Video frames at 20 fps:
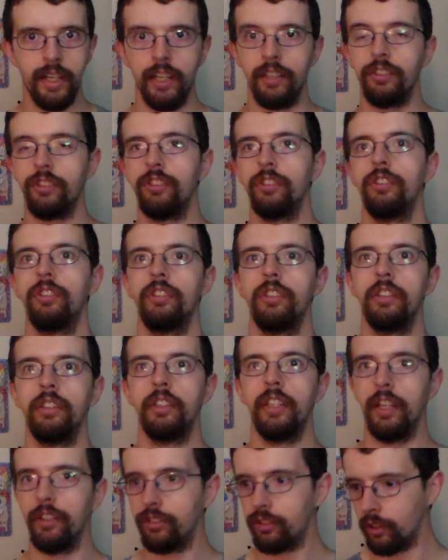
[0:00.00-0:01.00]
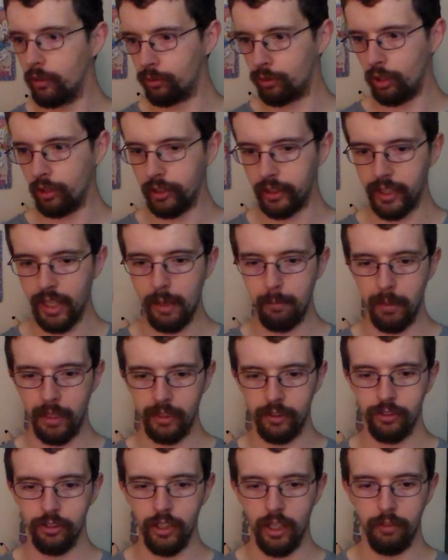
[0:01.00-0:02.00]
Yes, that was all the
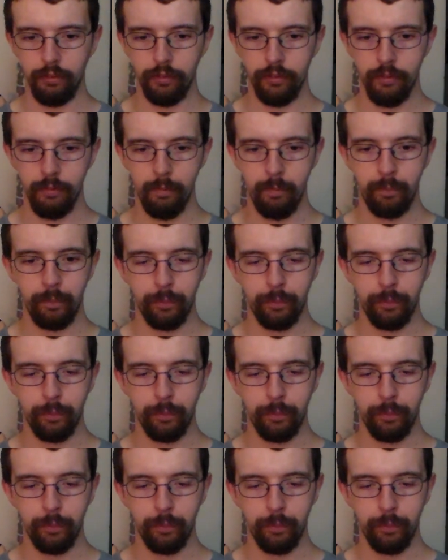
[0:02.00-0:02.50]
gaming stuff.